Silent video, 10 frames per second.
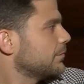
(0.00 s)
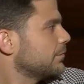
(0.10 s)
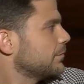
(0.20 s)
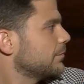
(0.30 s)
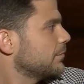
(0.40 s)

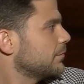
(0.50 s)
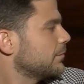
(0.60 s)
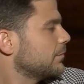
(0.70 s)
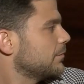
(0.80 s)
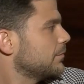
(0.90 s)

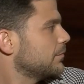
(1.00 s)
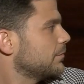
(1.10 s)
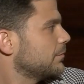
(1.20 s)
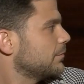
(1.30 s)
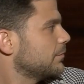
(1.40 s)

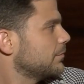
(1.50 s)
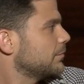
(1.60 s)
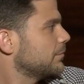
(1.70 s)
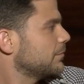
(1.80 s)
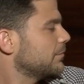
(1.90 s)

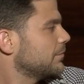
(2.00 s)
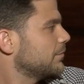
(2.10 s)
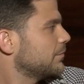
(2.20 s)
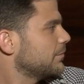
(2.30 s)
(not speaking)